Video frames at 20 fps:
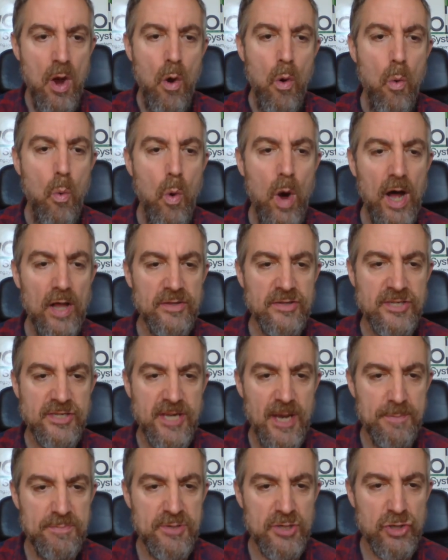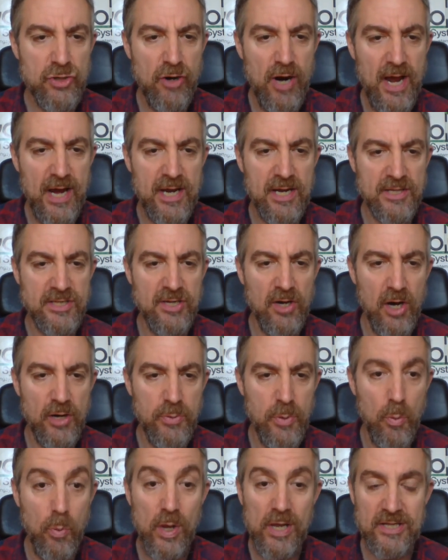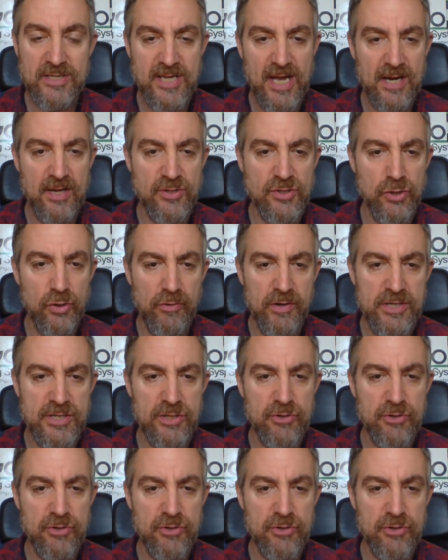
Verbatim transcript: One, Seb Straka, tied with Will Zalatoris.